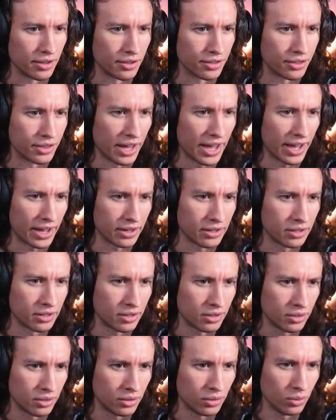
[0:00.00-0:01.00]
That
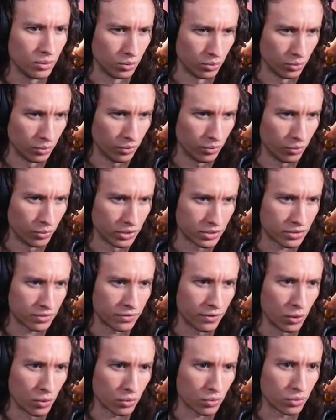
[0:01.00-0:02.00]
was
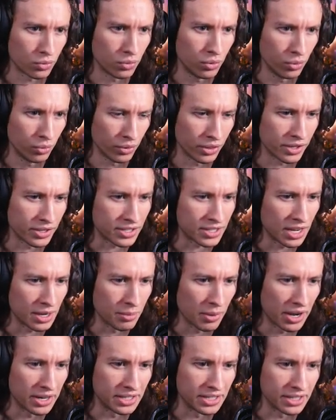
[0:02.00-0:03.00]
folk with the same
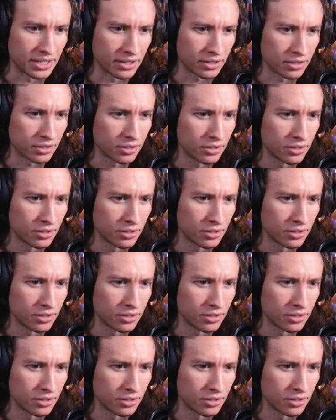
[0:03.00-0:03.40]
idea.